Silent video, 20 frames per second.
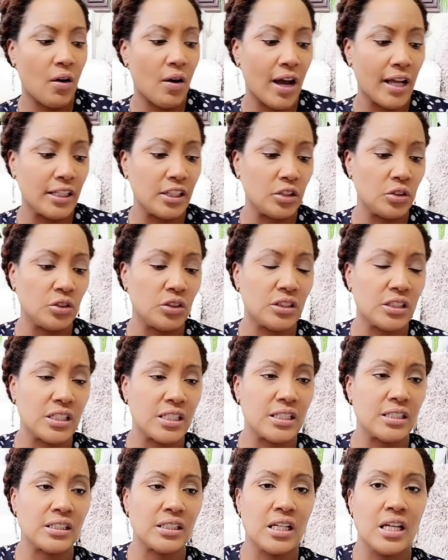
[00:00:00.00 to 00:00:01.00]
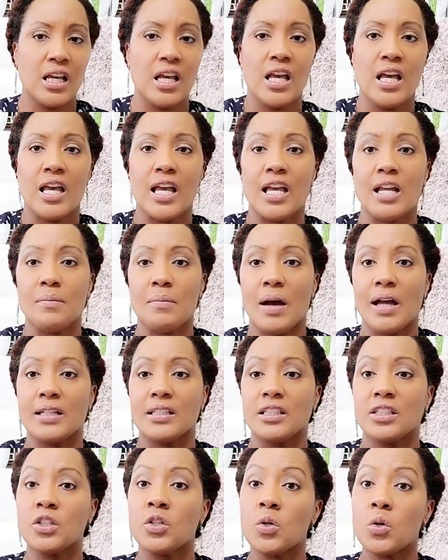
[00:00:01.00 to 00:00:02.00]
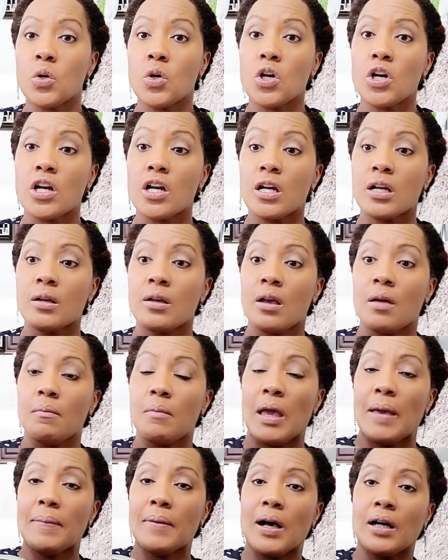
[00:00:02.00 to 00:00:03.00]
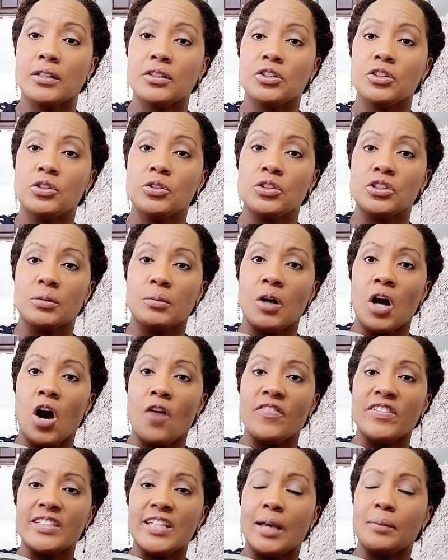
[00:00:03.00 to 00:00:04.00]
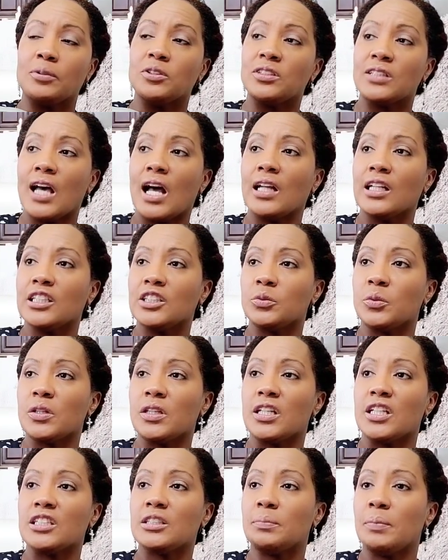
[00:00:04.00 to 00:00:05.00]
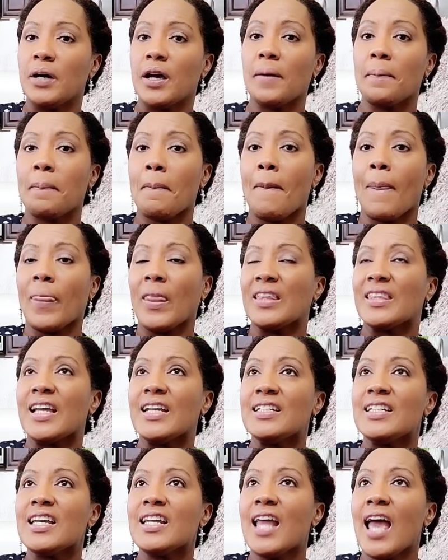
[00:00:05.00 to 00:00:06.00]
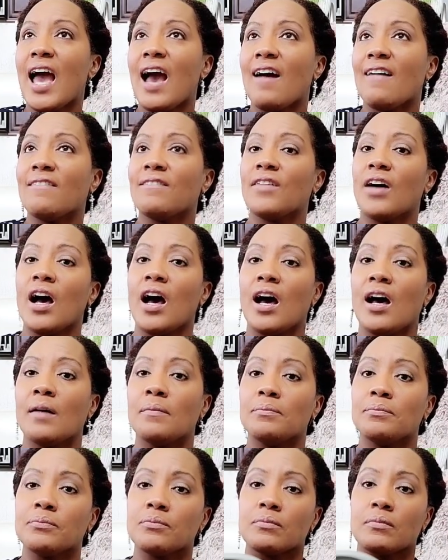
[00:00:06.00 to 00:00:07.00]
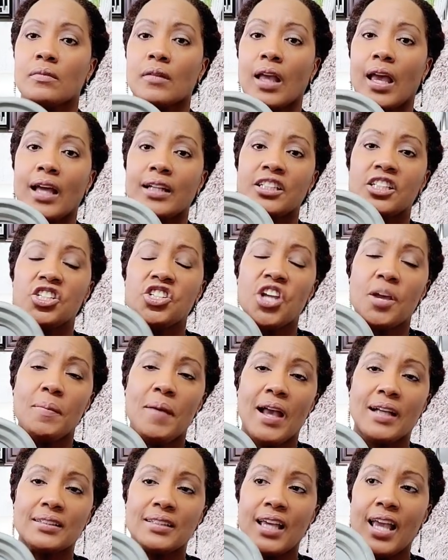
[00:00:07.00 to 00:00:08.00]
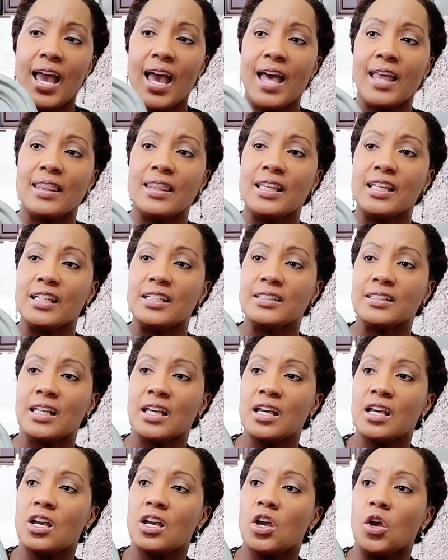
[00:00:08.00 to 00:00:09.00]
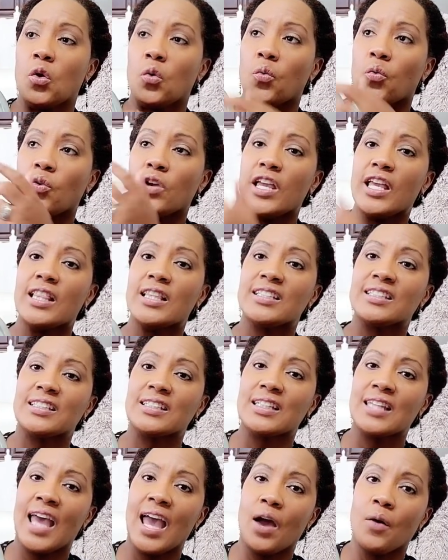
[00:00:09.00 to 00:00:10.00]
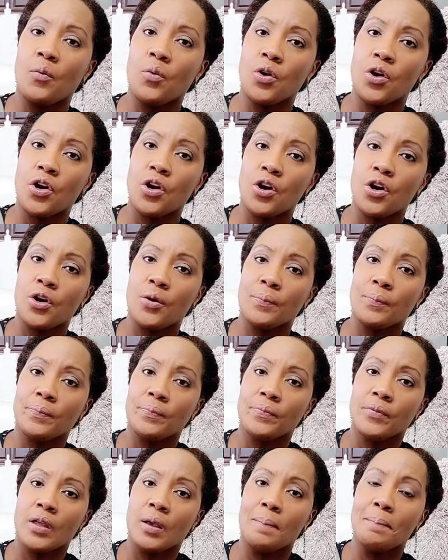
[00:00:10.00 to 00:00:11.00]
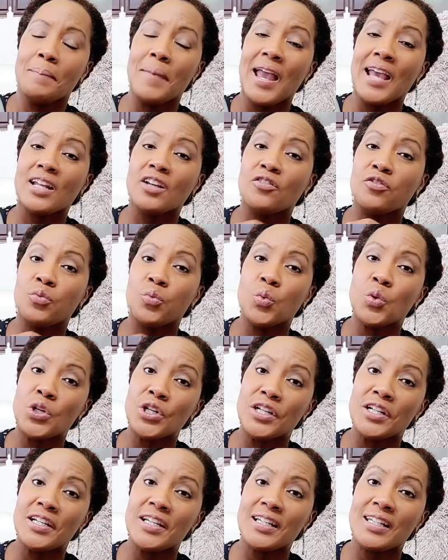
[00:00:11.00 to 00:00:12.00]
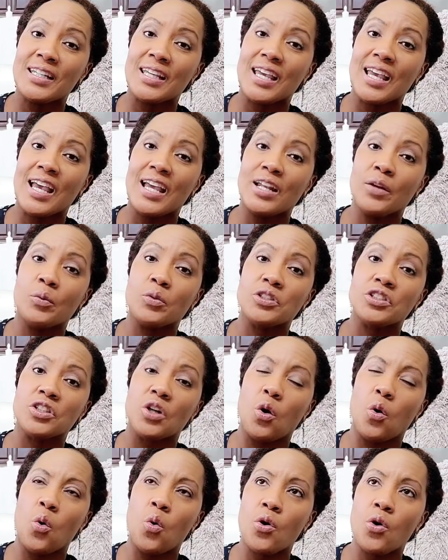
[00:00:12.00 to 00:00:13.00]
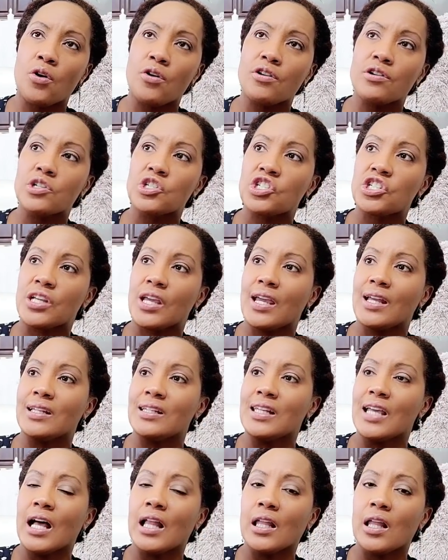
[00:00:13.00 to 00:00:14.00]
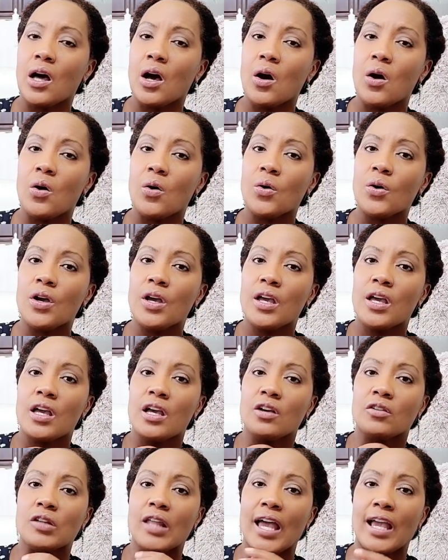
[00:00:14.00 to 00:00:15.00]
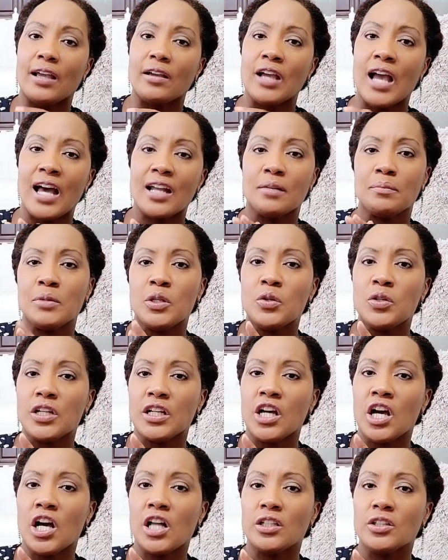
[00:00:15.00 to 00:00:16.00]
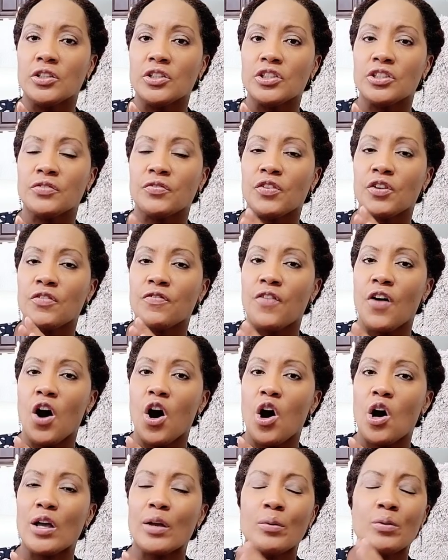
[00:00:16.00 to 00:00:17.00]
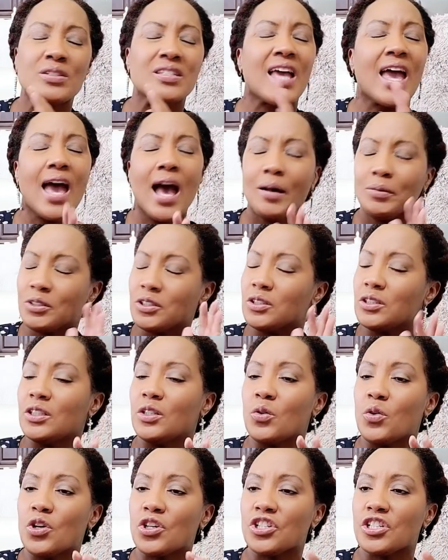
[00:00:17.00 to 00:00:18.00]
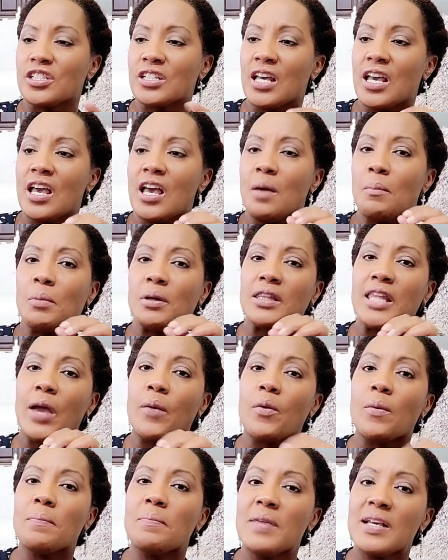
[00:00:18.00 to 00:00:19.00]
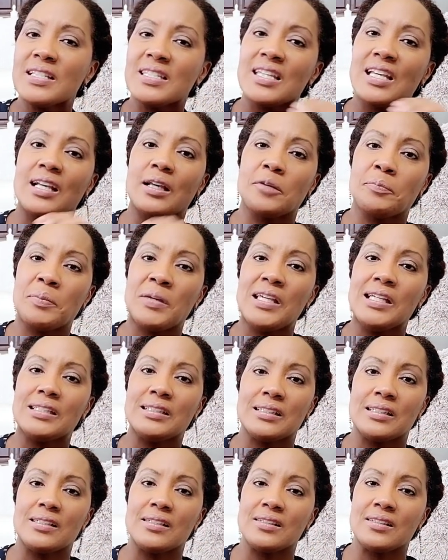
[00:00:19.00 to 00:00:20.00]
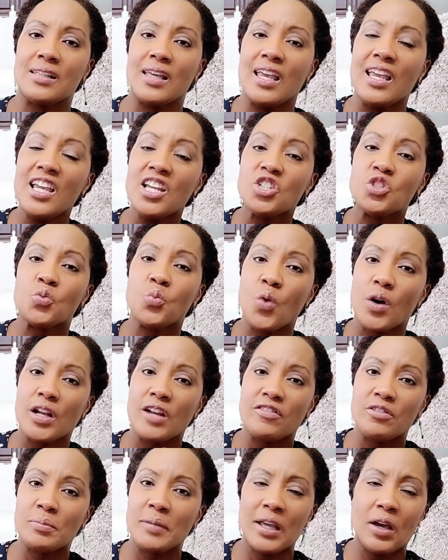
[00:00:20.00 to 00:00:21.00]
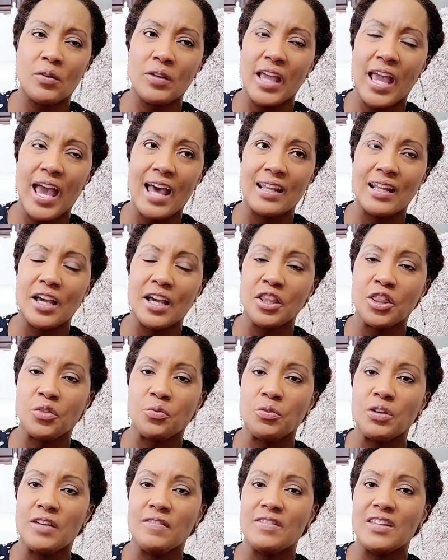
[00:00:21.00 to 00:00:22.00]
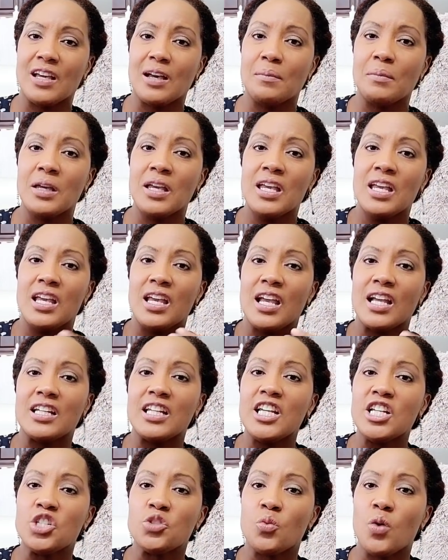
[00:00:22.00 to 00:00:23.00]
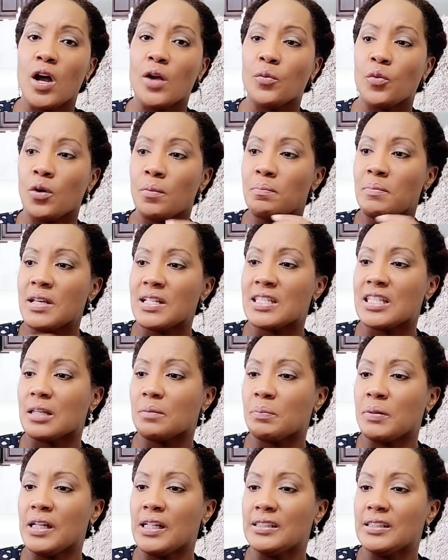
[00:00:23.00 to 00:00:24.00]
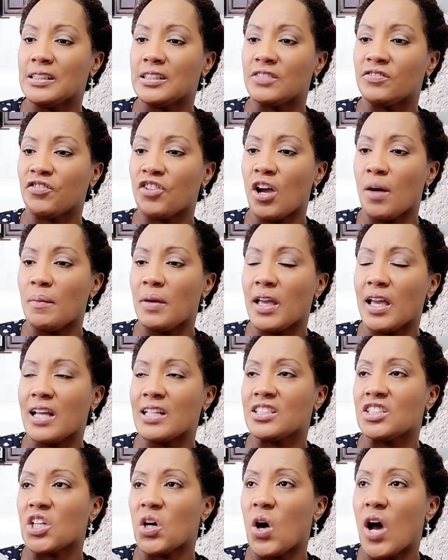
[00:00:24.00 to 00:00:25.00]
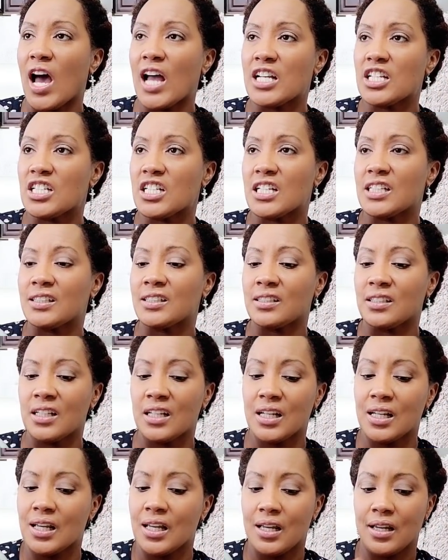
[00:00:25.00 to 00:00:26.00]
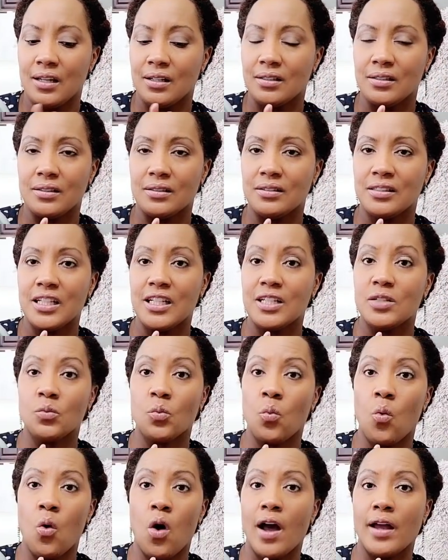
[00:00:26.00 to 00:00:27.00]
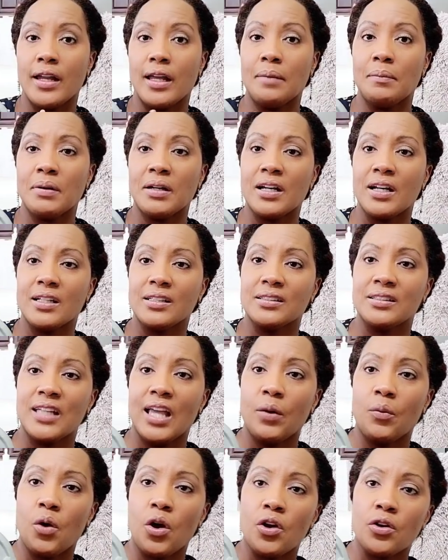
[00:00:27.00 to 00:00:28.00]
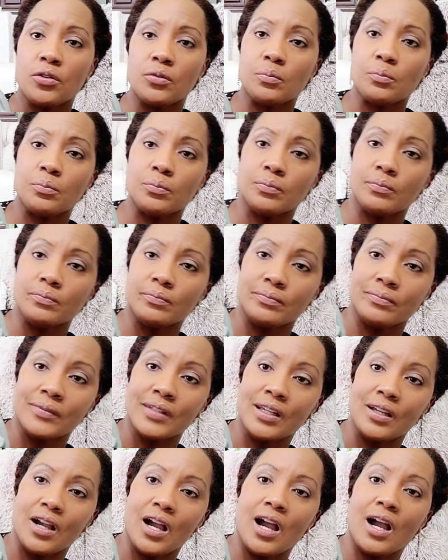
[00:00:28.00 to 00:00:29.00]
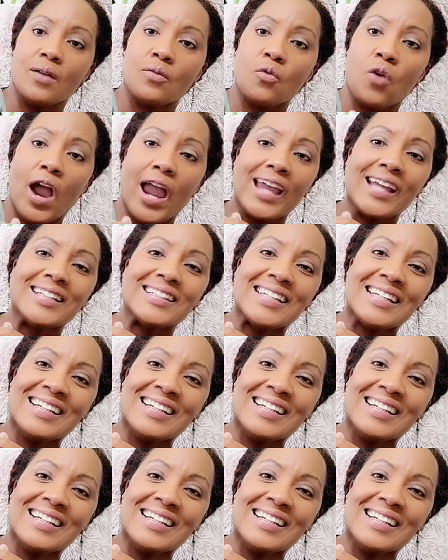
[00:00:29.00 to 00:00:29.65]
I use this in my decor. Maybe I'll do some coffee table stylings with this. But they did have, at TJ Maxx, they had these wreaths that were made of wood, and it was orange and yellow, like kind of muted colors for fall. It was absolutely gorgeous, but they were missing pieces, each one of them. They only had like three of them, and each one were missing pieces from it, and so I just didn't want it because they weren't right.